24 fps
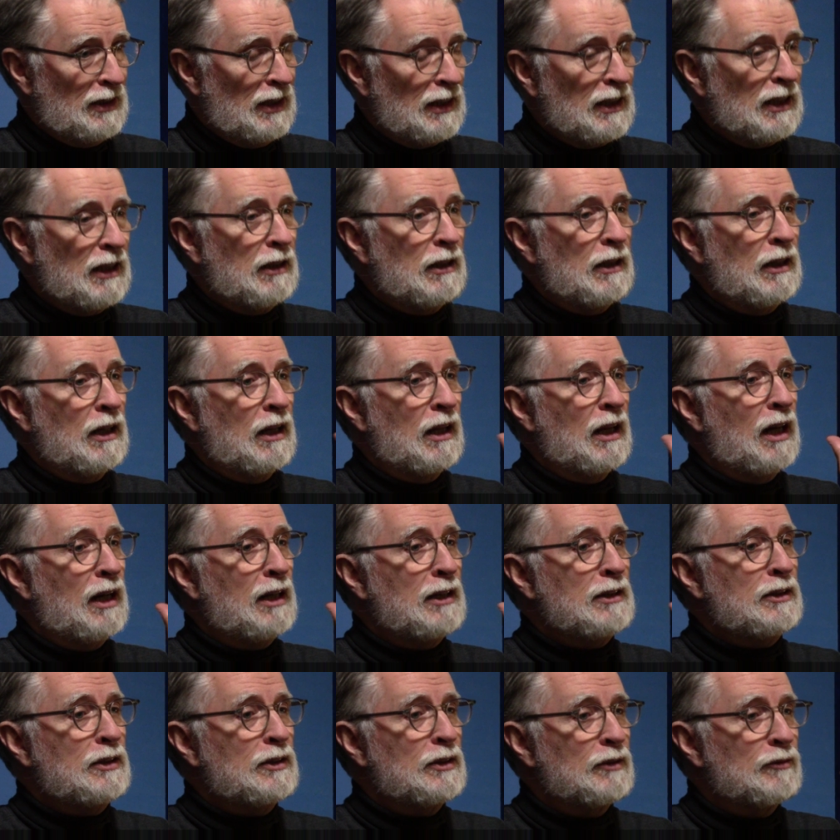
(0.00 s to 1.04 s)
I got
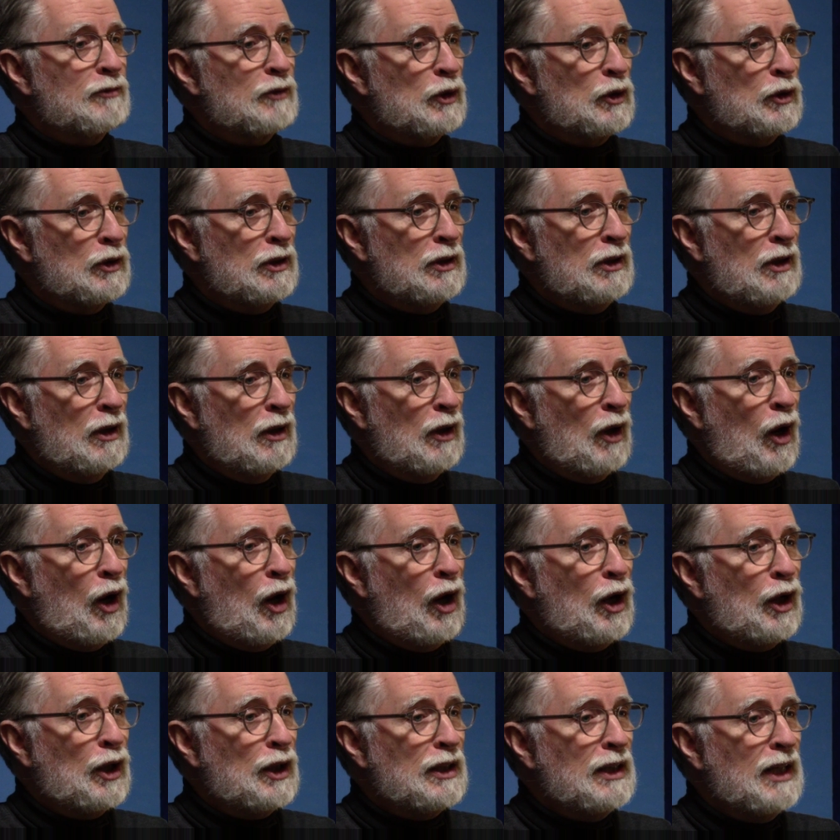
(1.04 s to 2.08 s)
lots of good
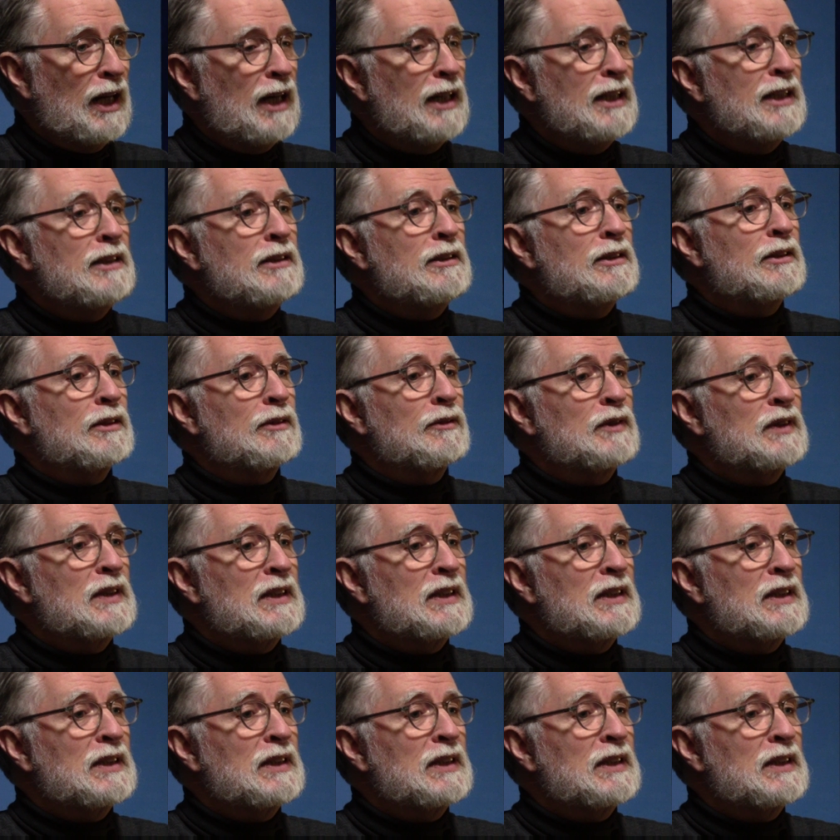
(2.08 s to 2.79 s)
long nights of